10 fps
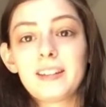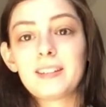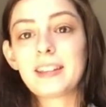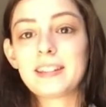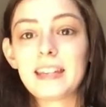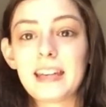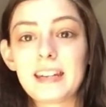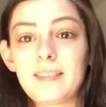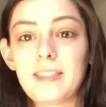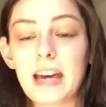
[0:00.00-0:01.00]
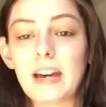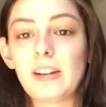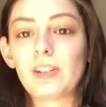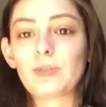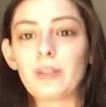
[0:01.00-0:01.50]
So that's the end of that
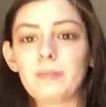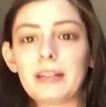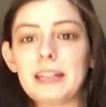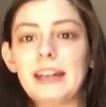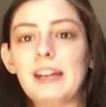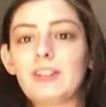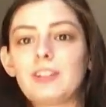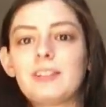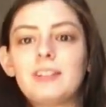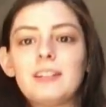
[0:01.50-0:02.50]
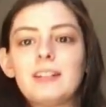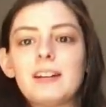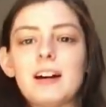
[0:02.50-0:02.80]
short meditation.